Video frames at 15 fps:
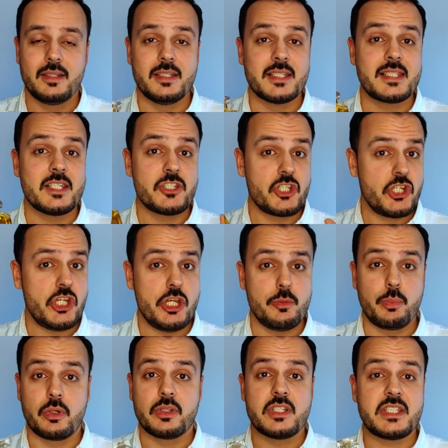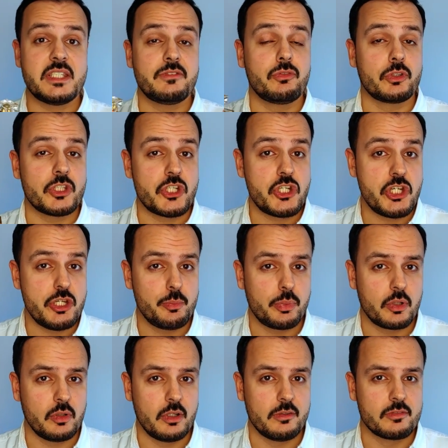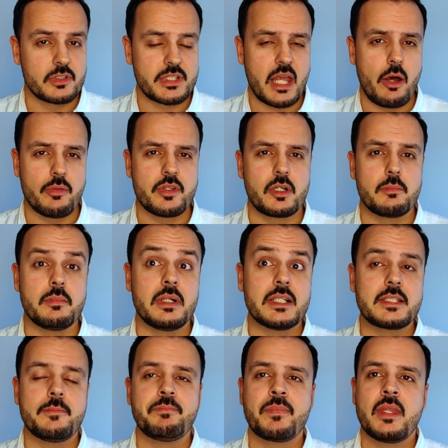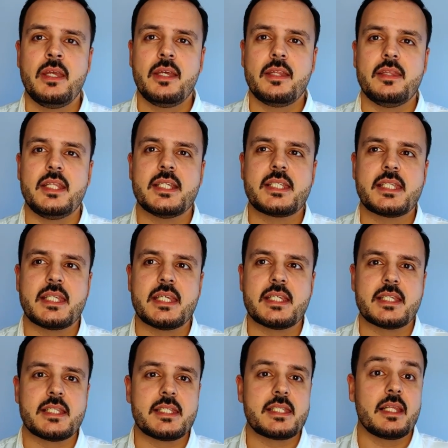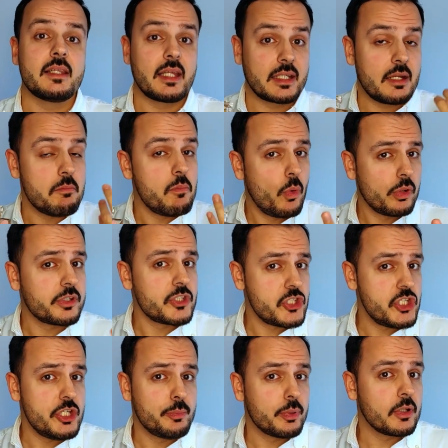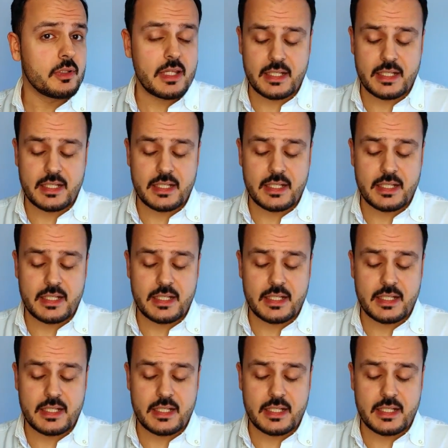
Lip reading: This is chypre. This is for the chypre lovers out there. But this is like a modern chypre,